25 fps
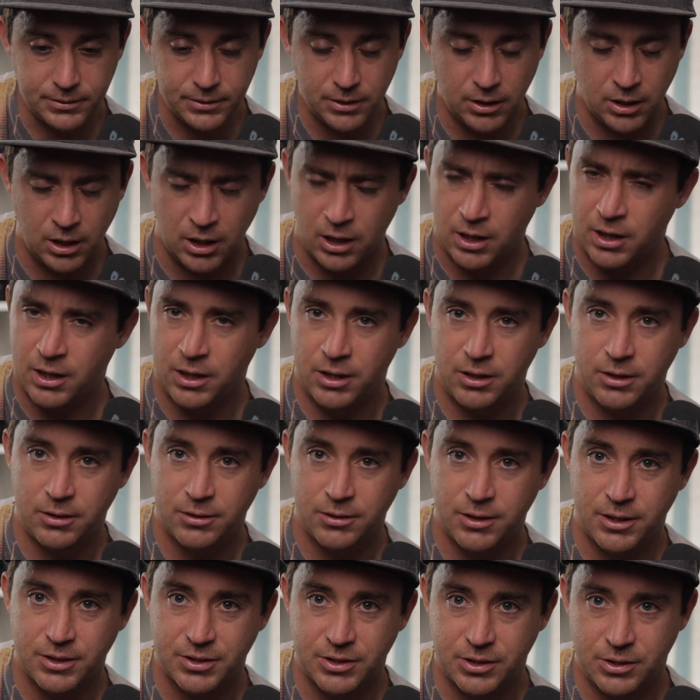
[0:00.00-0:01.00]
Oh,
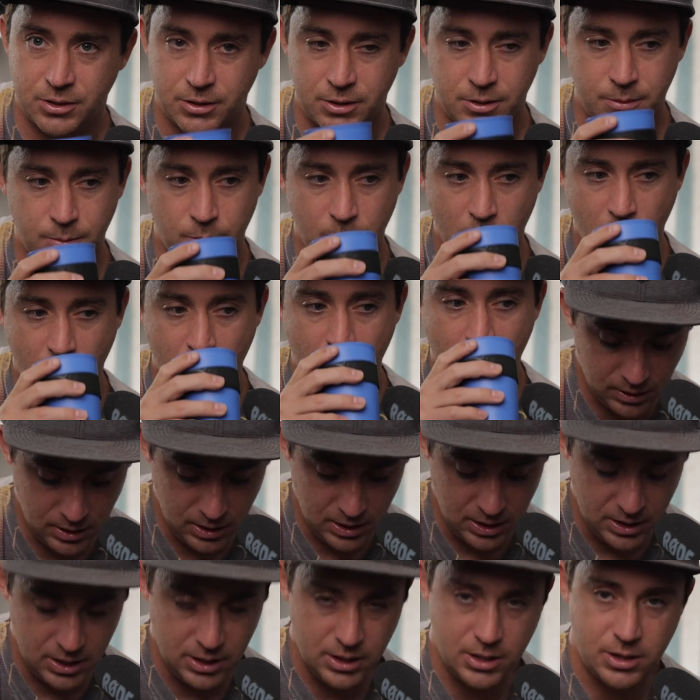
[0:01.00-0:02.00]
that's good.
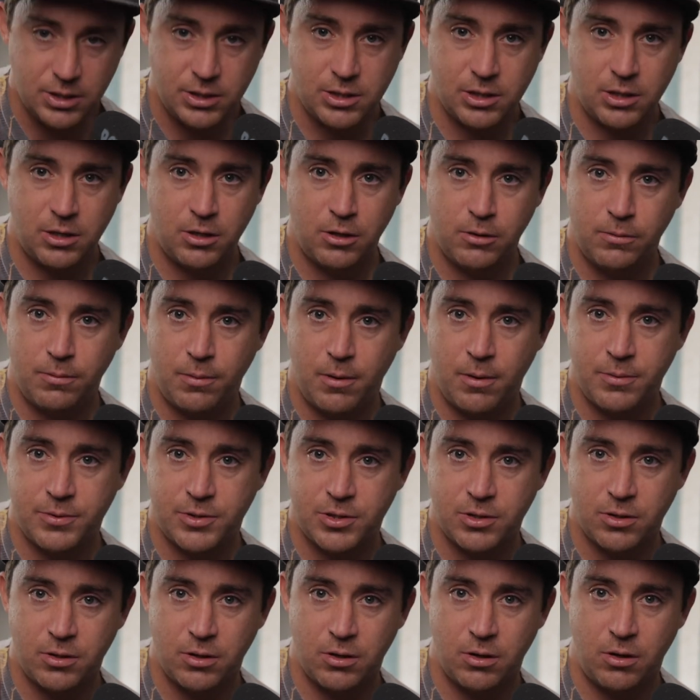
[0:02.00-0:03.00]
So I'm
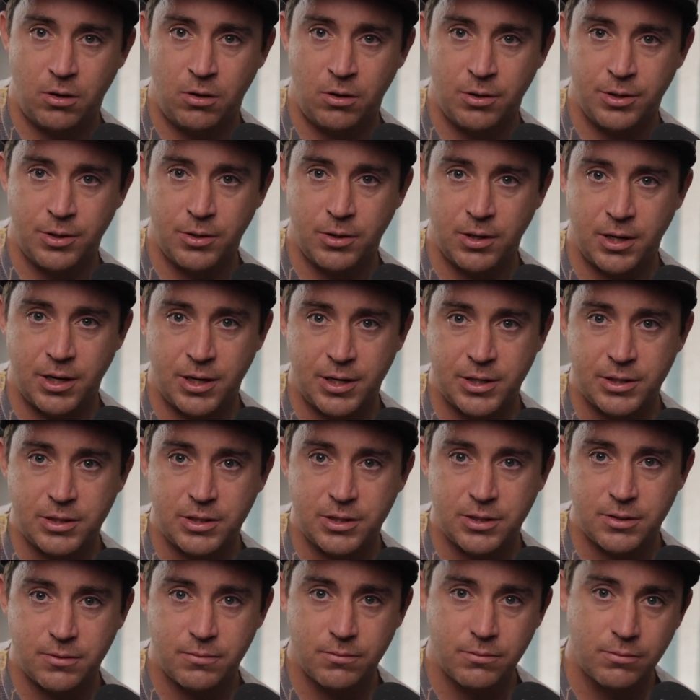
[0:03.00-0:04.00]
sure all you
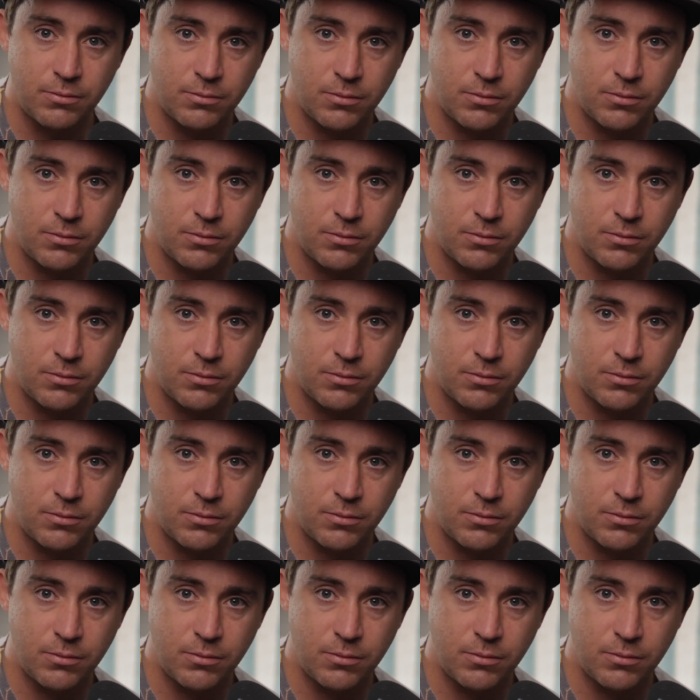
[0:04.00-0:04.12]
guys